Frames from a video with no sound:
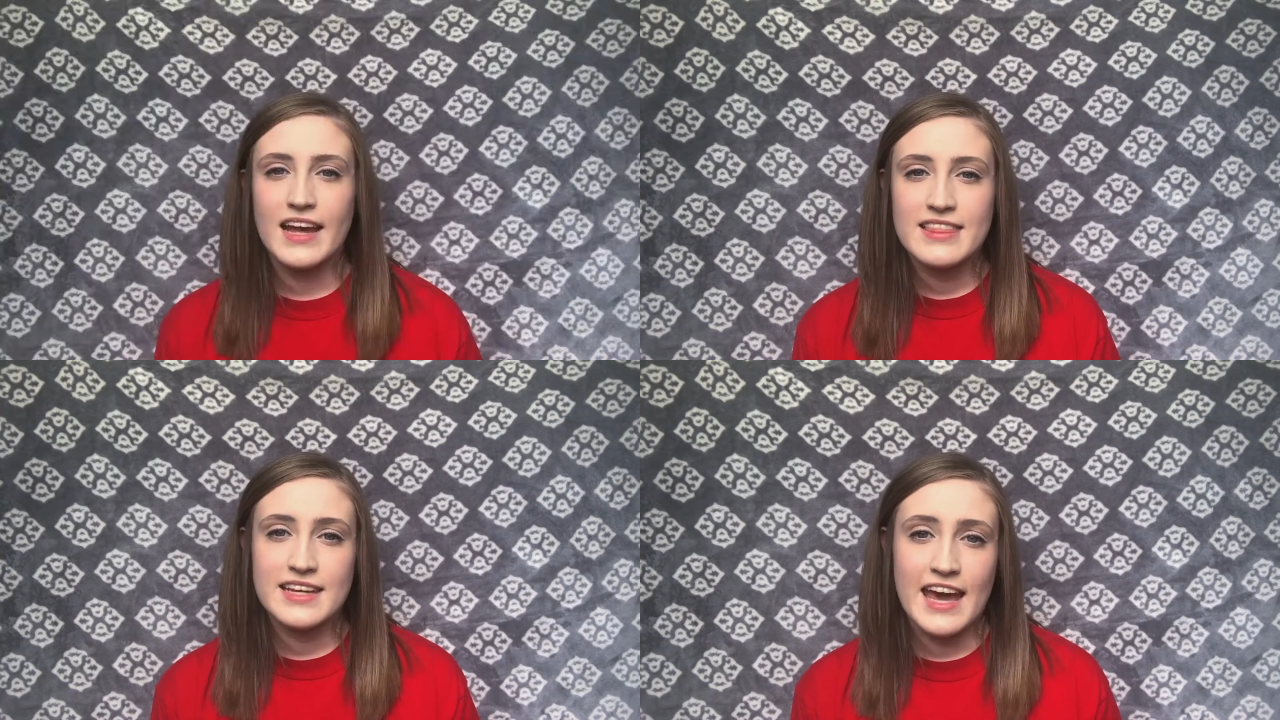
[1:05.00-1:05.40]

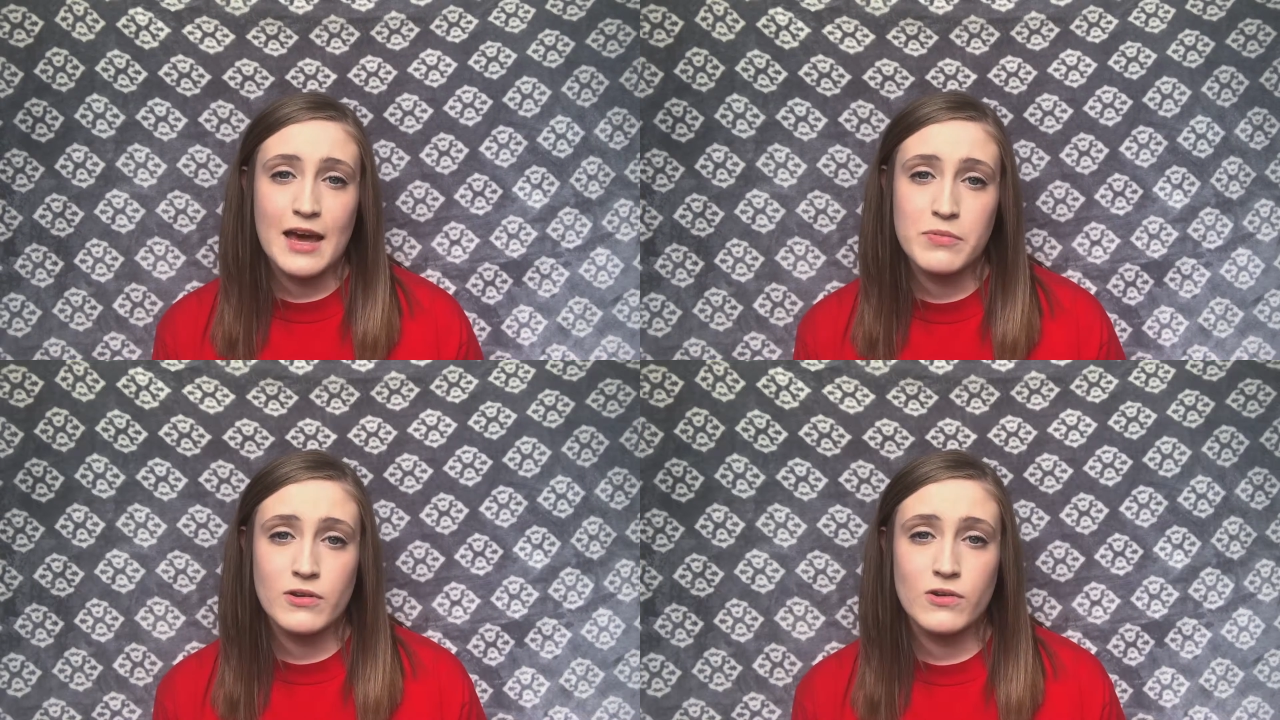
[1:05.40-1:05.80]
Like the
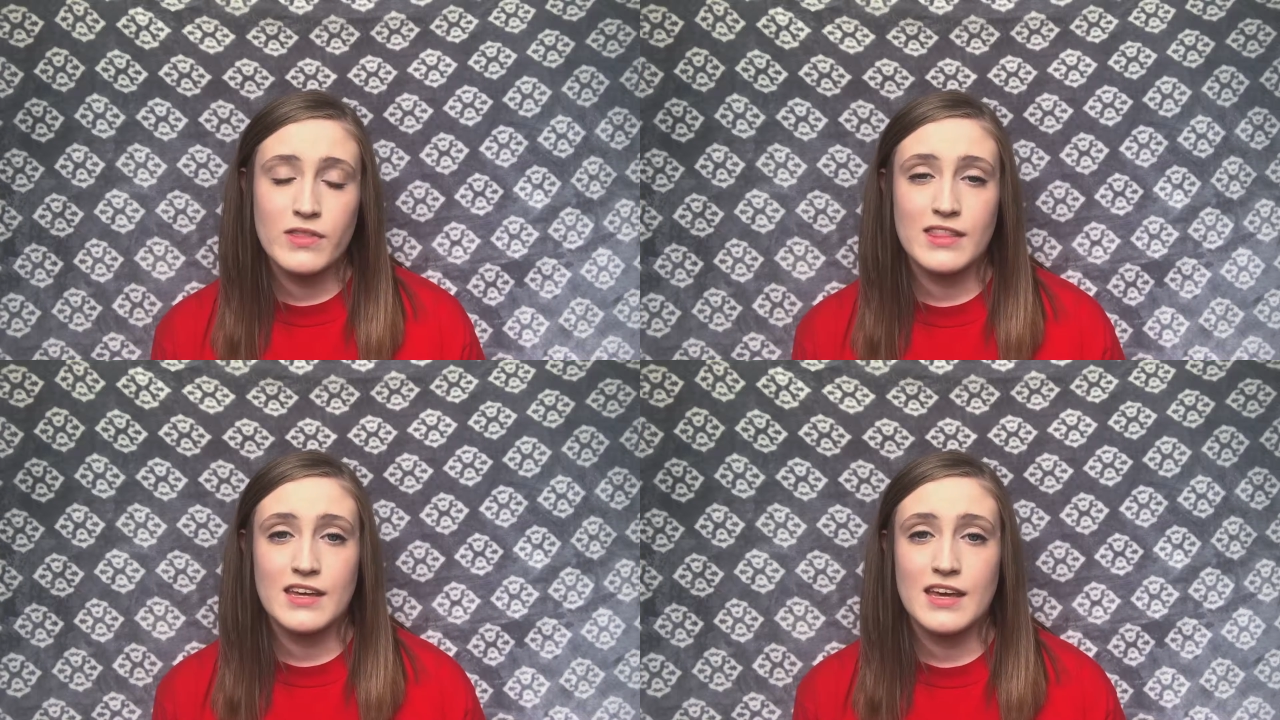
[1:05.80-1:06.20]
capital,
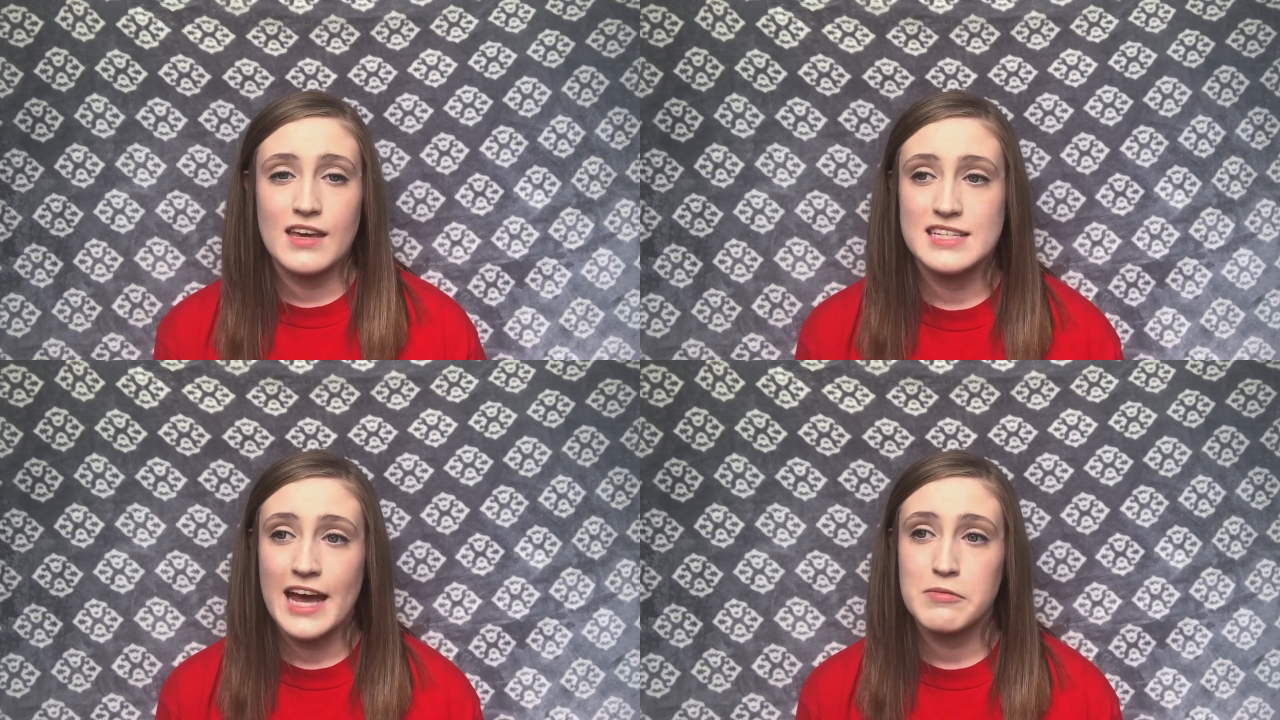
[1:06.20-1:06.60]
the
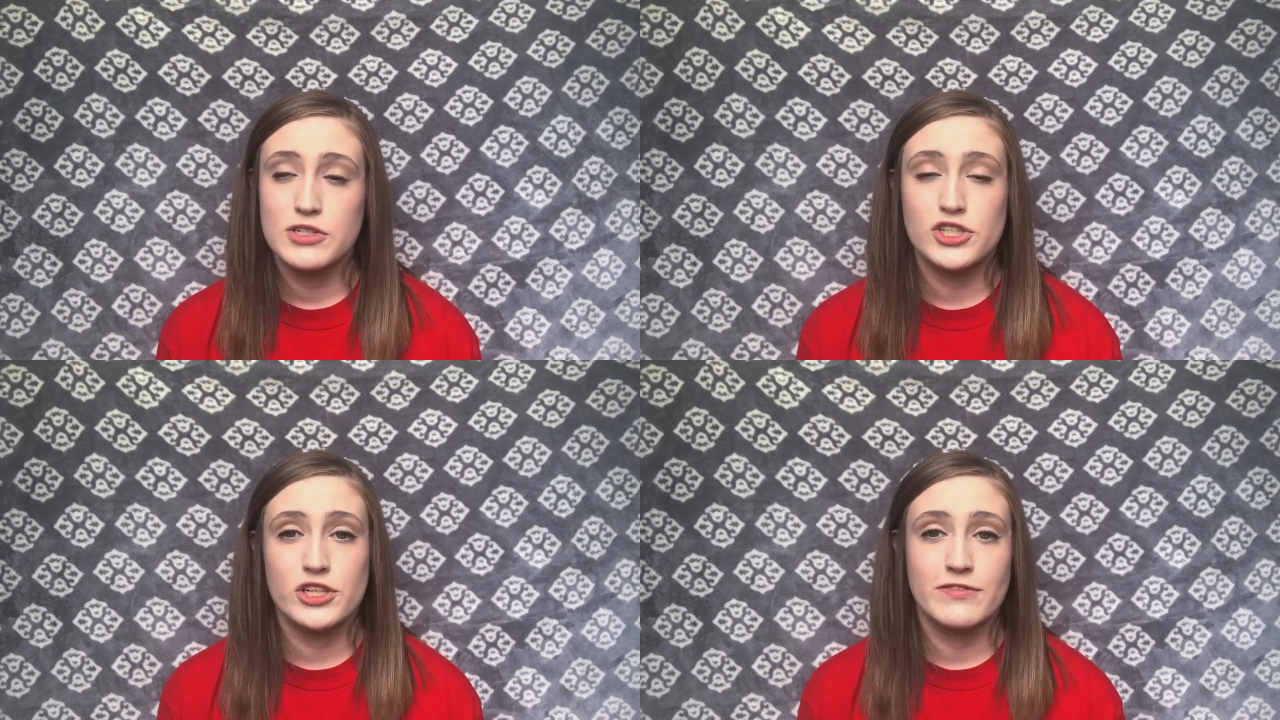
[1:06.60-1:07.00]

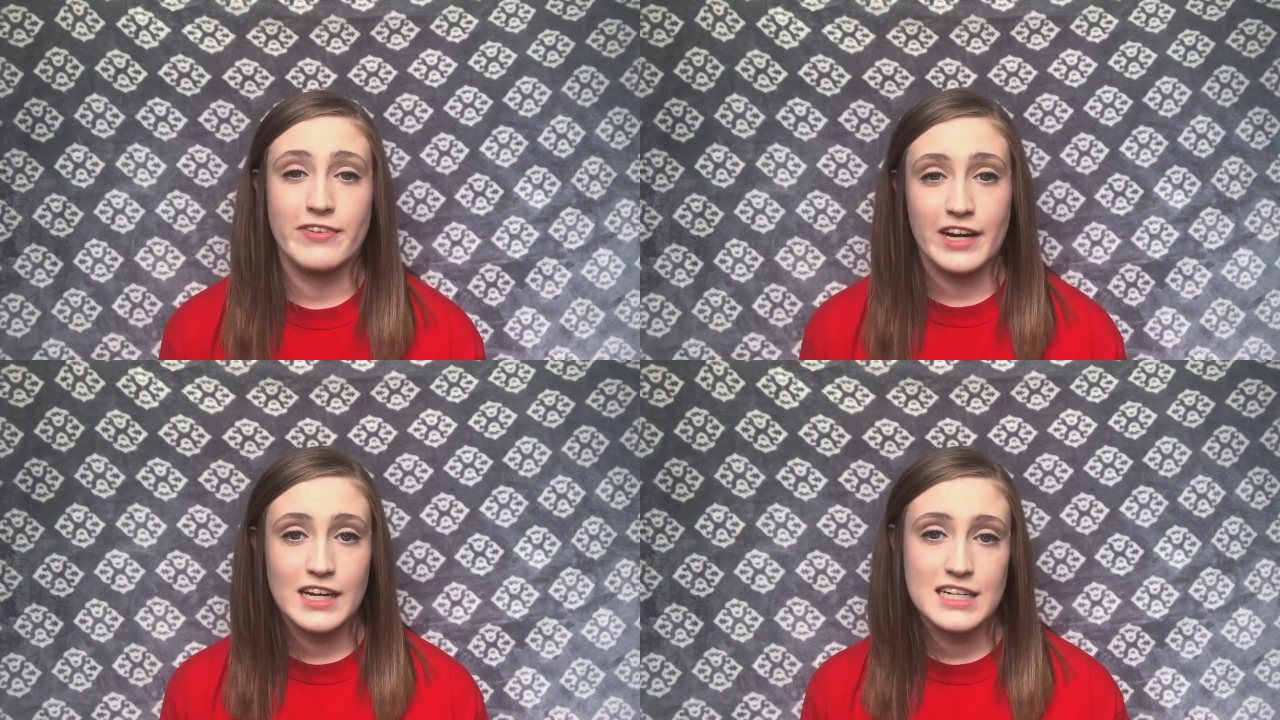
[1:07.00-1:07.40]
entablature
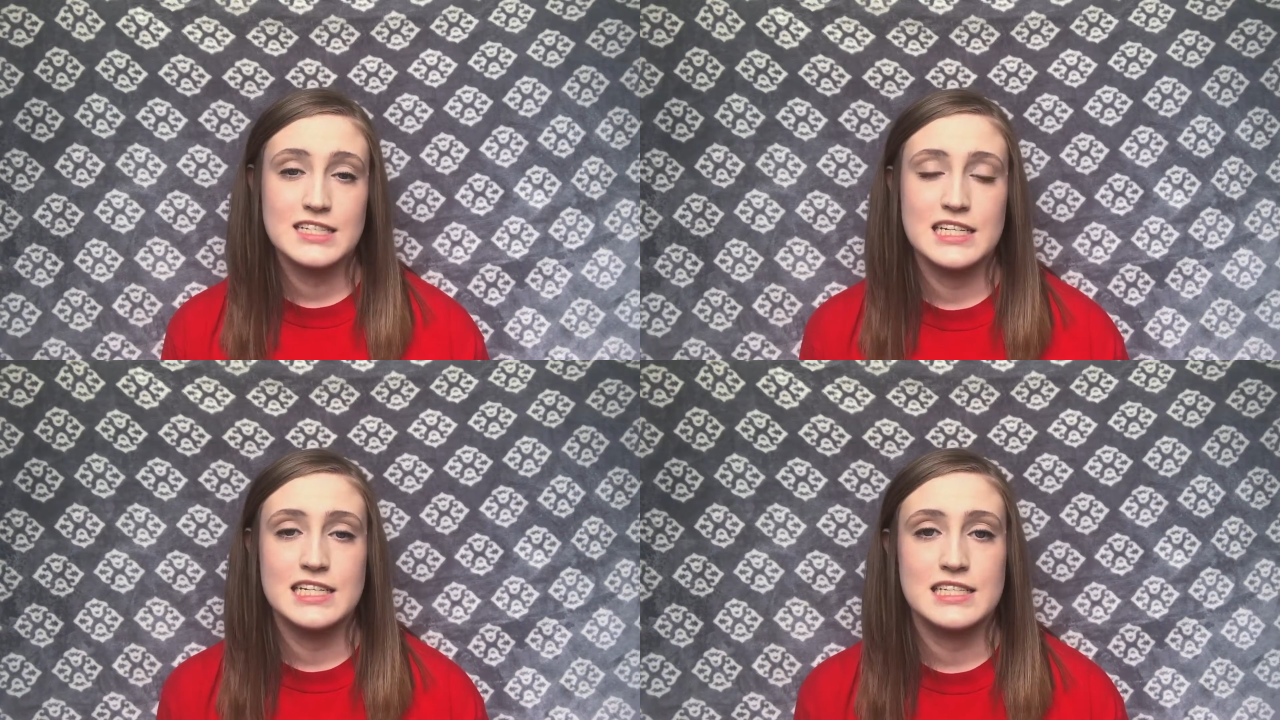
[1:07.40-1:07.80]
varies
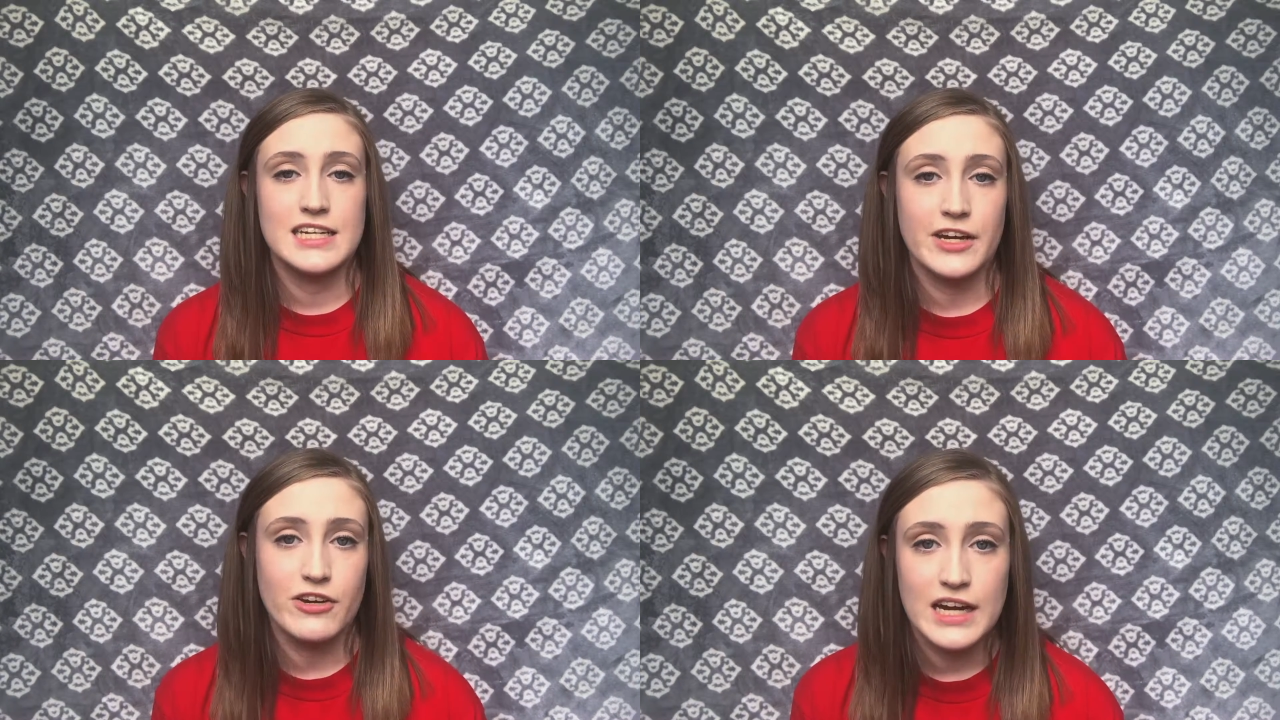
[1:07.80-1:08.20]
in its
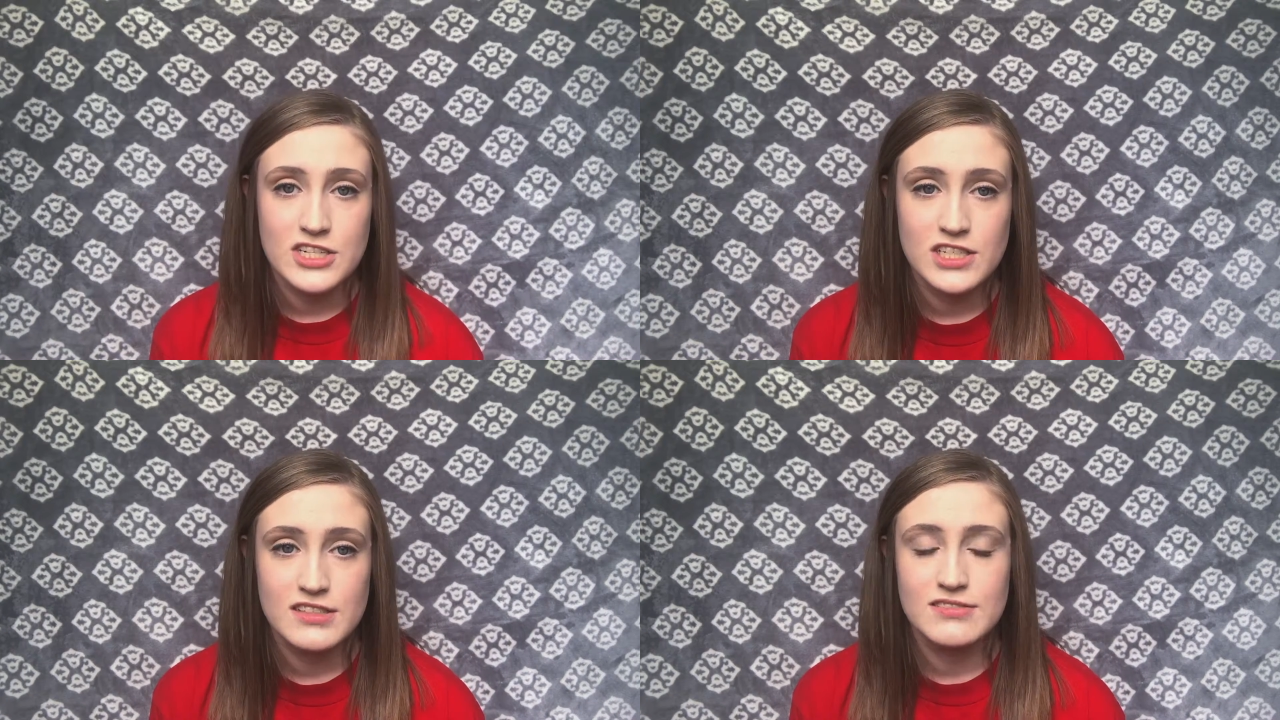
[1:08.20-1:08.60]

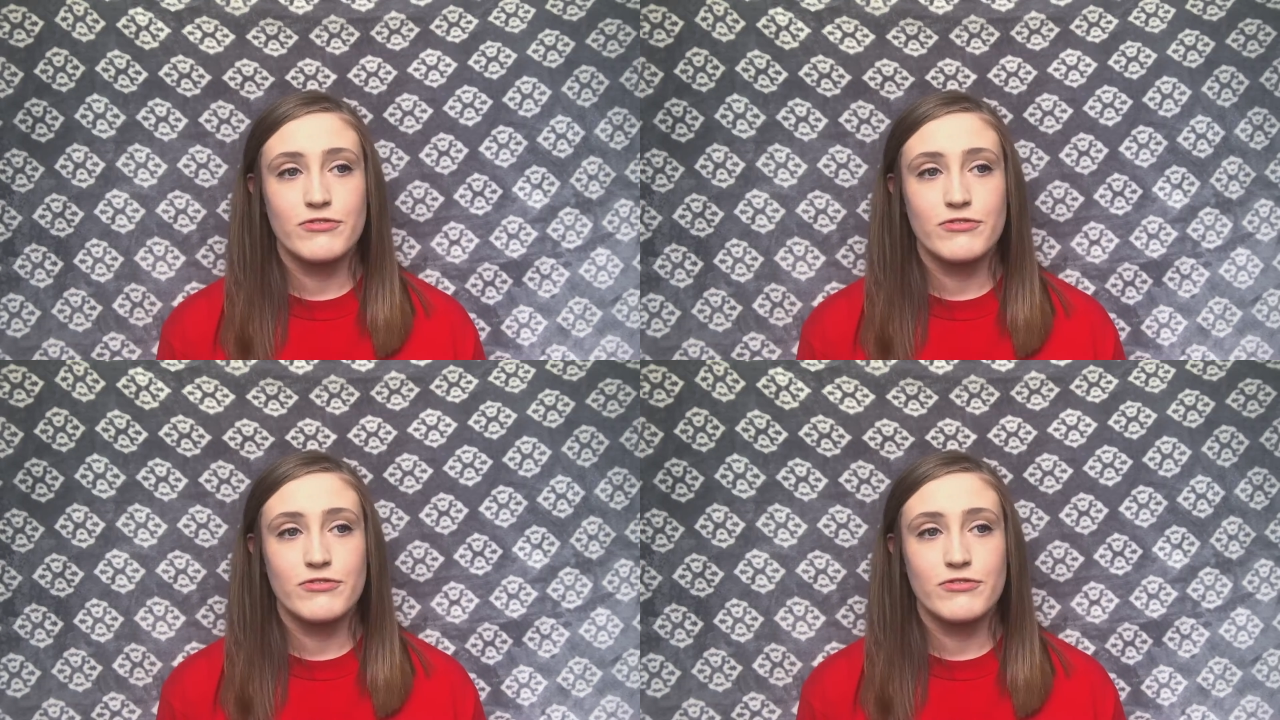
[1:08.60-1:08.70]
decoration.